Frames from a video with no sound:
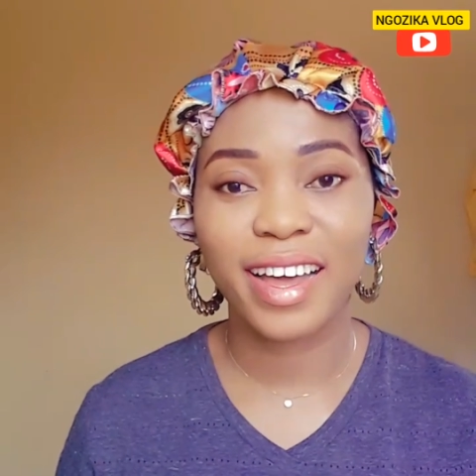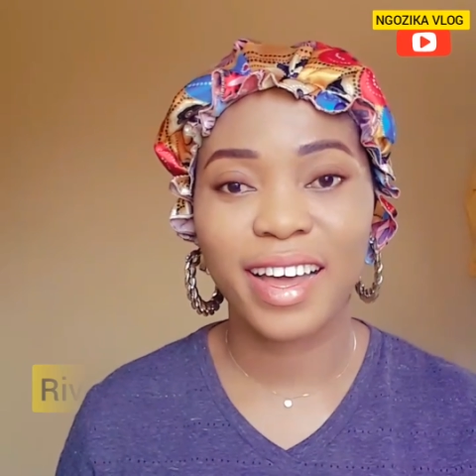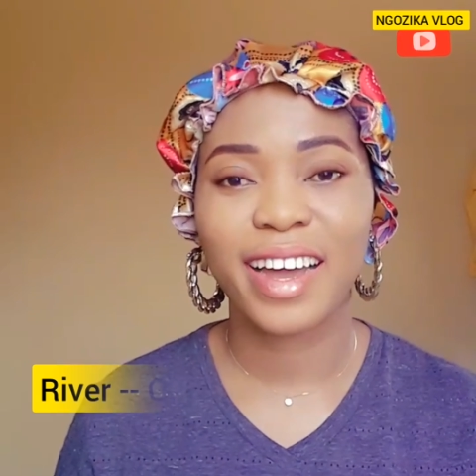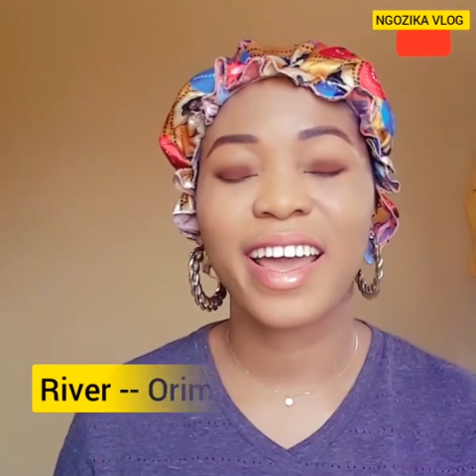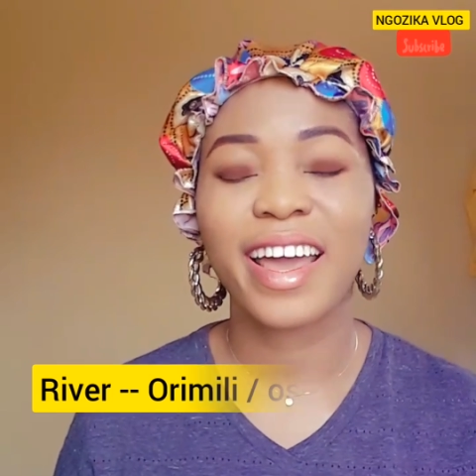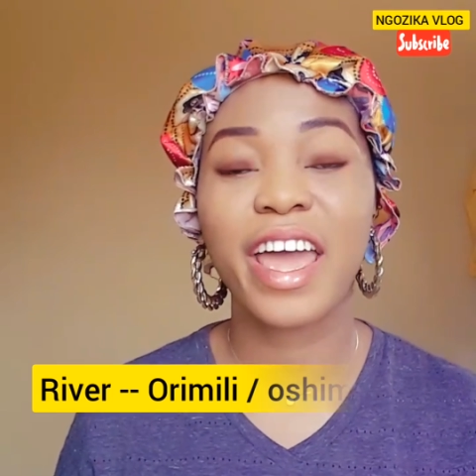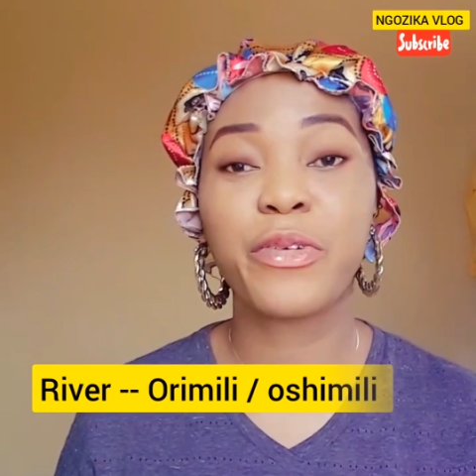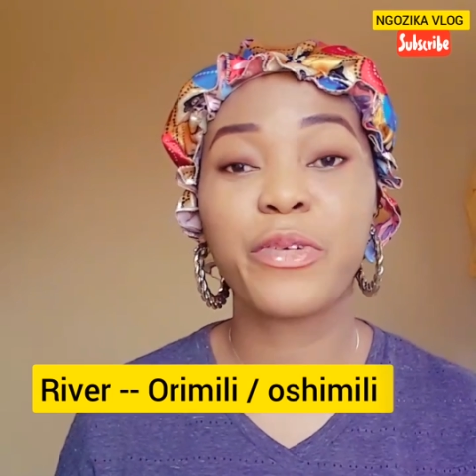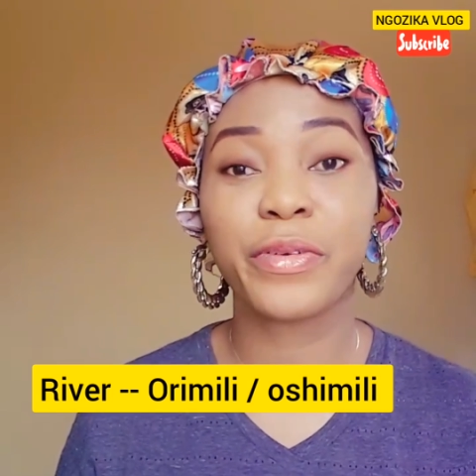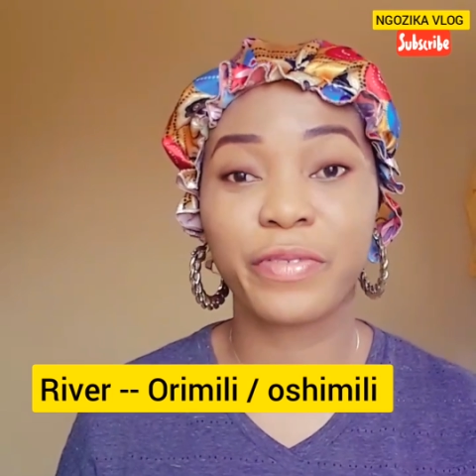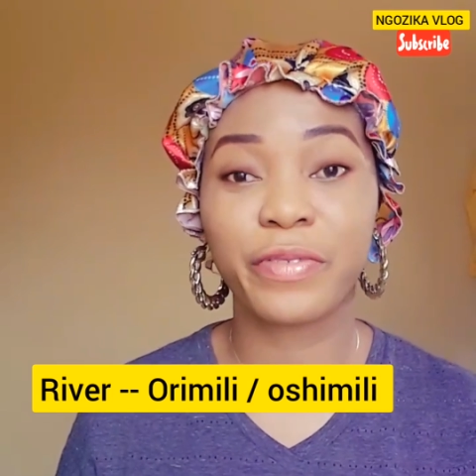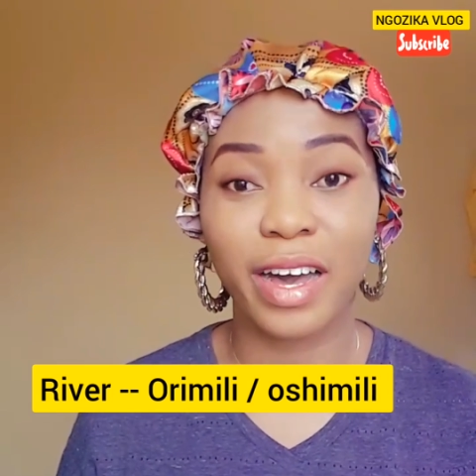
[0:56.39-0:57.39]
A
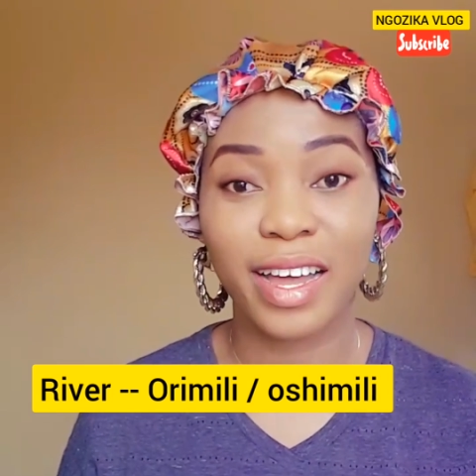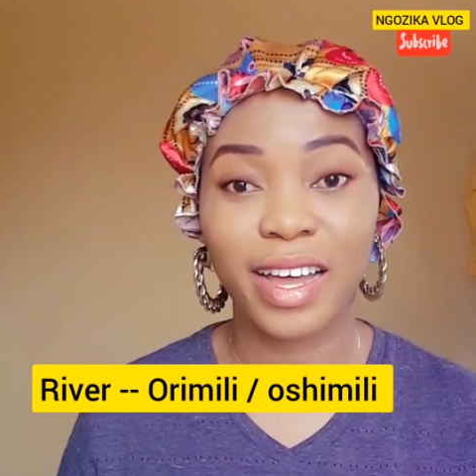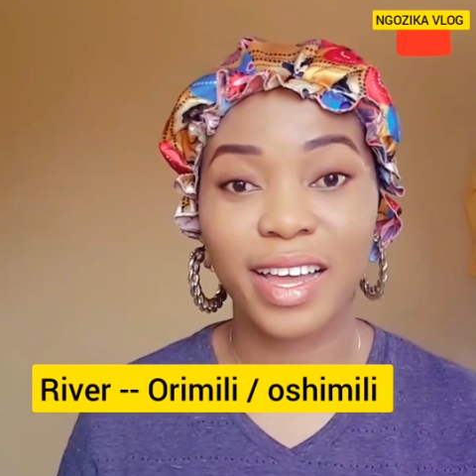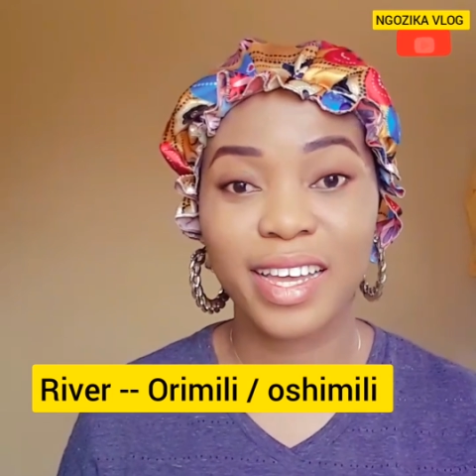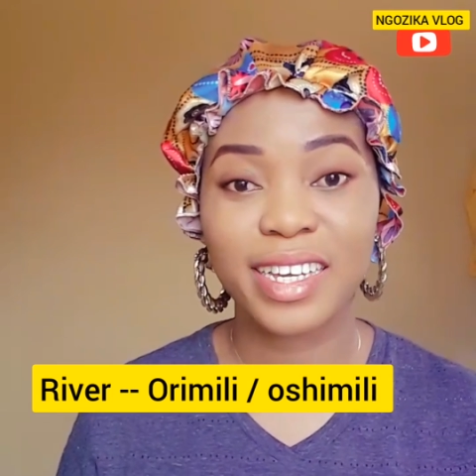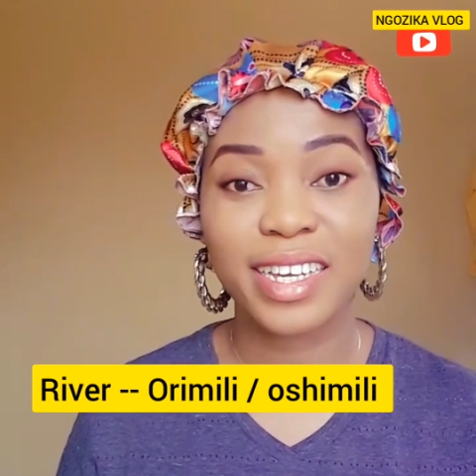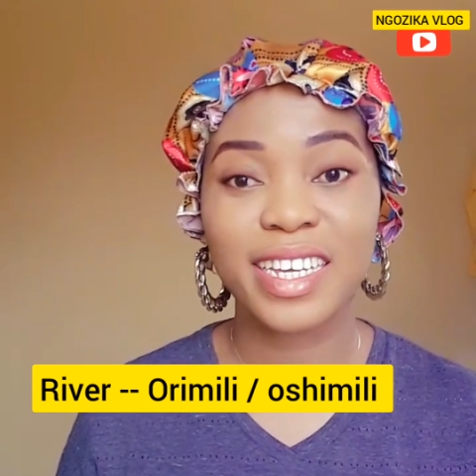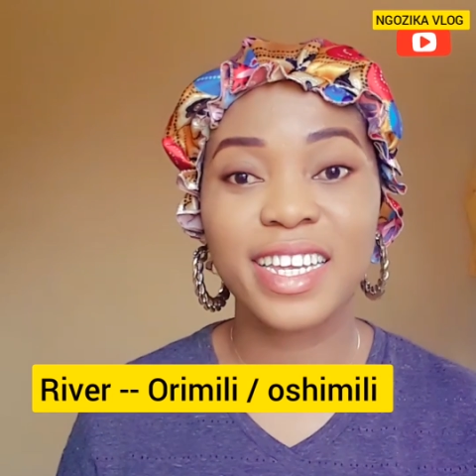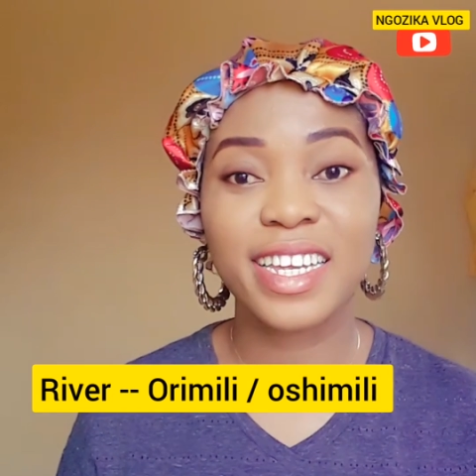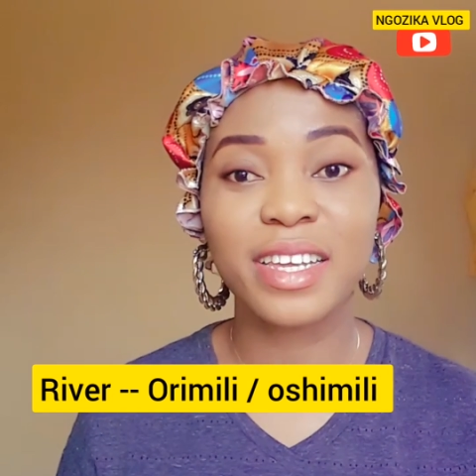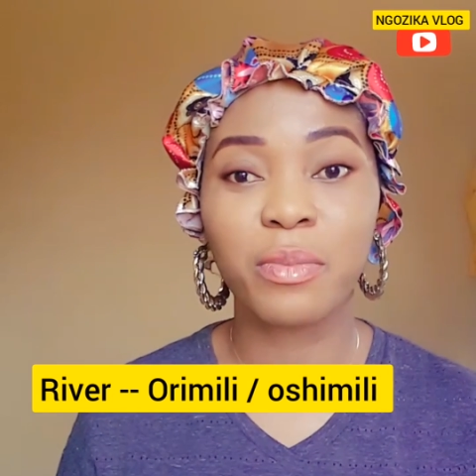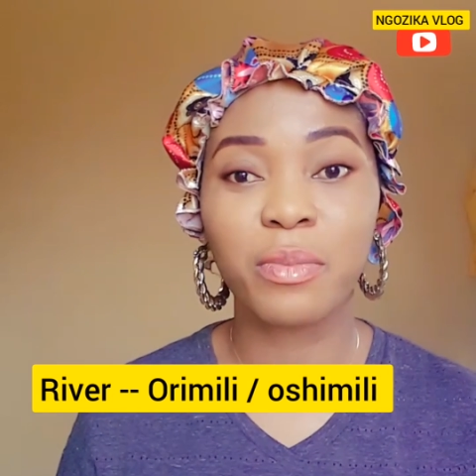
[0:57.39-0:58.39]
river. In
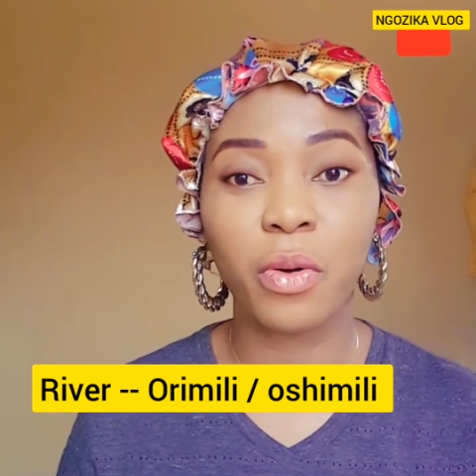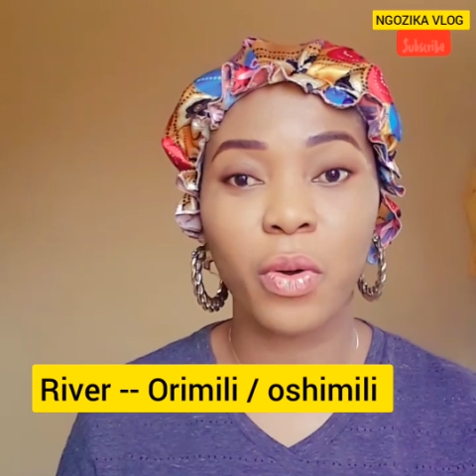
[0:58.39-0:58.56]
Igbo,